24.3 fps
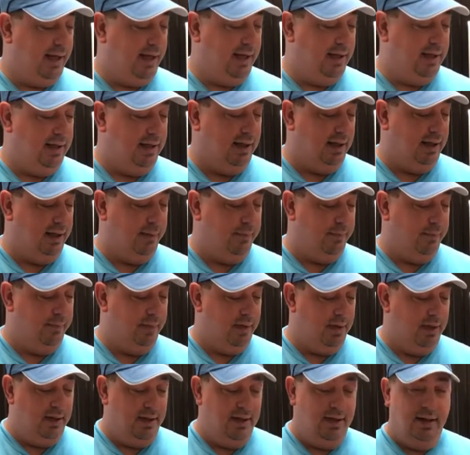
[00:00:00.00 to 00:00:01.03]
and um,
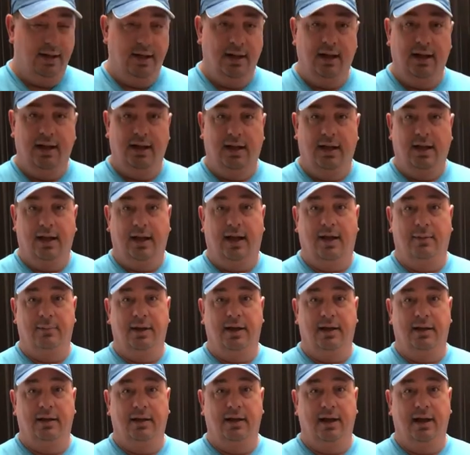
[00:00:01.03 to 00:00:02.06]
I've
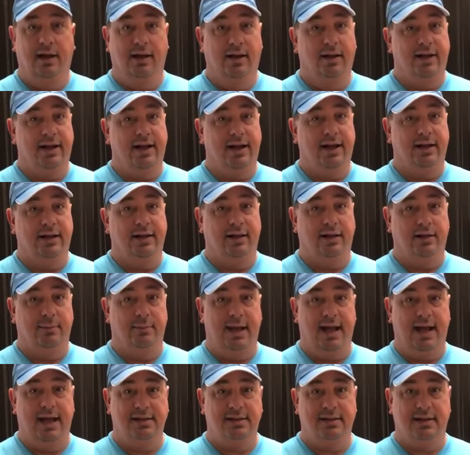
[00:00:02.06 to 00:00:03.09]
been looking at the
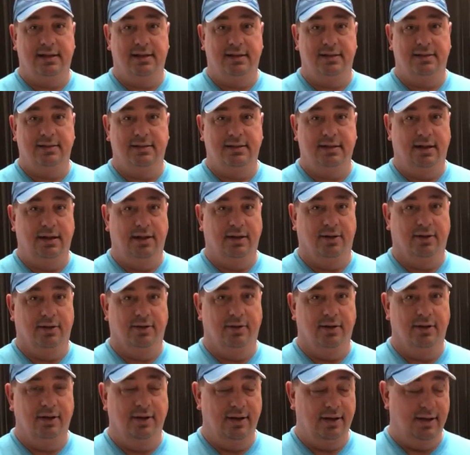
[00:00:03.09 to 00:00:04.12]
Damascus
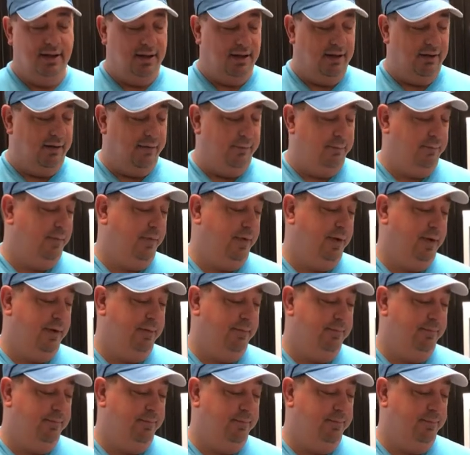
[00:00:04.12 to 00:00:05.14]
steel uh,
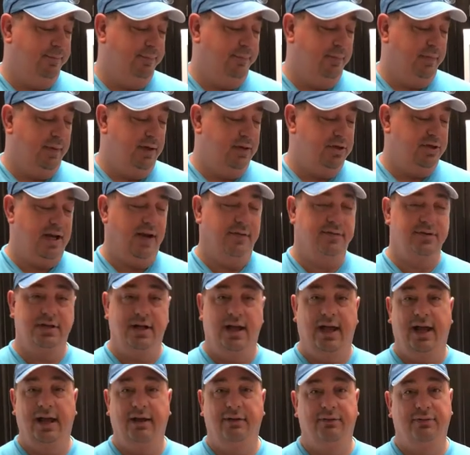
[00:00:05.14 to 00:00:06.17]
chef's
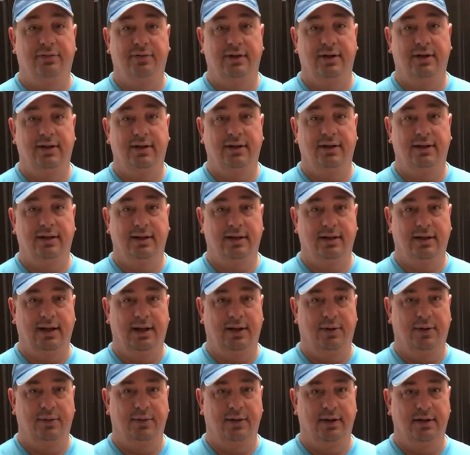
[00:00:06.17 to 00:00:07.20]
knife, you
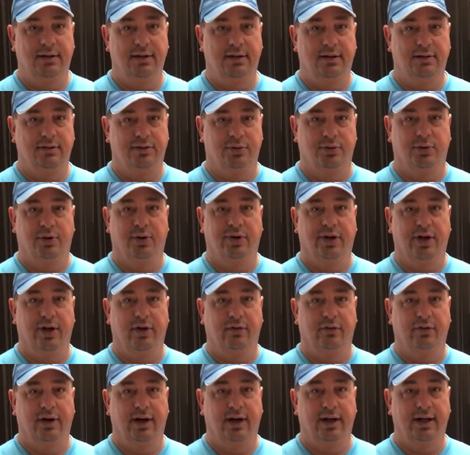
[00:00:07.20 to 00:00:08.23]
know, drooling
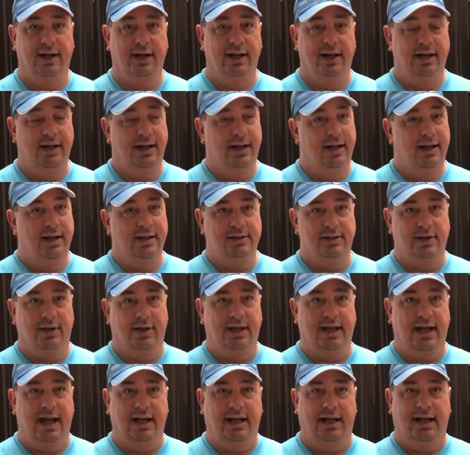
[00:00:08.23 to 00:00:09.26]
over it. It's
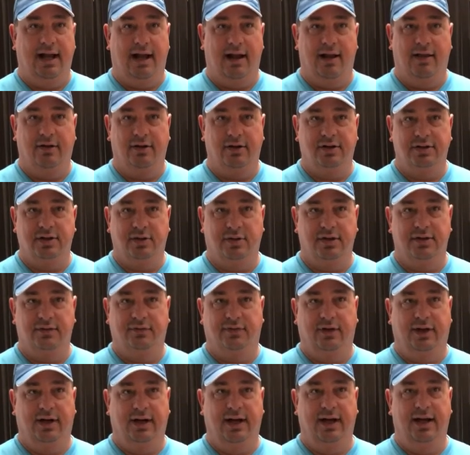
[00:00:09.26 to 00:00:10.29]
only $80, so it's
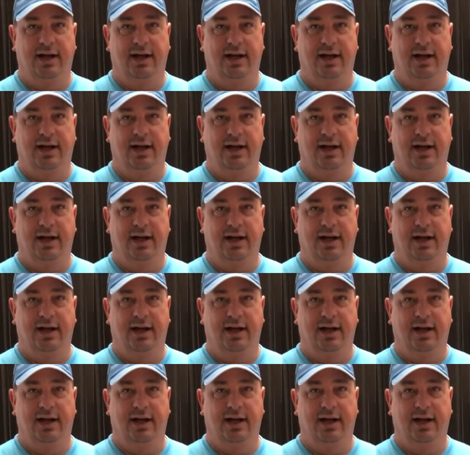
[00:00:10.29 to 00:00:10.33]
very,